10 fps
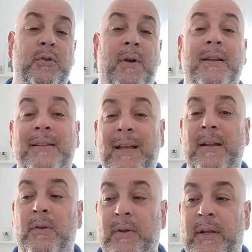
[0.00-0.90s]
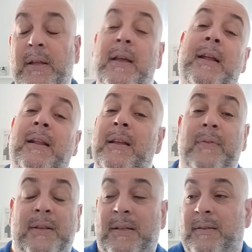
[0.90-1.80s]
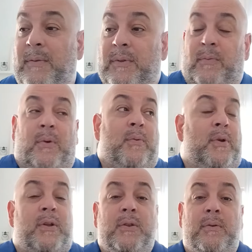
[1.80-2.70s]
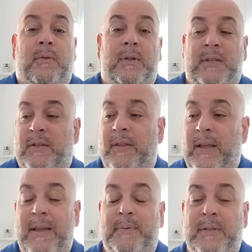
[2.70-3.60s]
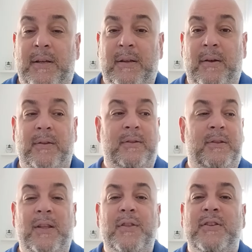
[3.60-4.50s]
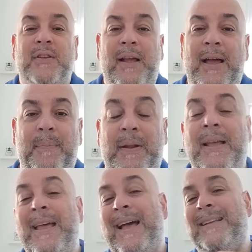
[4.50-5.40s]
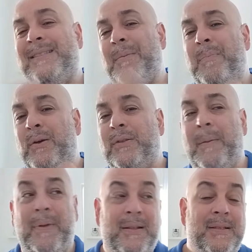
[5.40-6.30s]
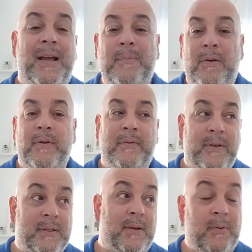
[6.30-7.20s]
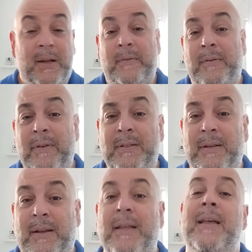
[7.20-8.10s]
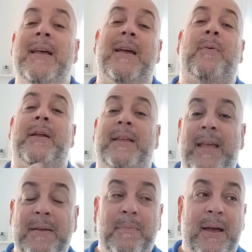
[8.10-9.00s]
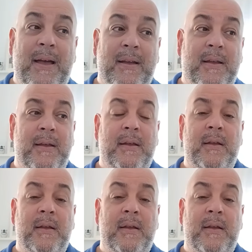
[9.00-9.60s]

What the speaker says: around and diluted, and I left because I was like, what are we going to do? There's nothing. Nothing's going to happen. It has to build up, and in time I'll revisit it. Well, I revisited it. And when I came back,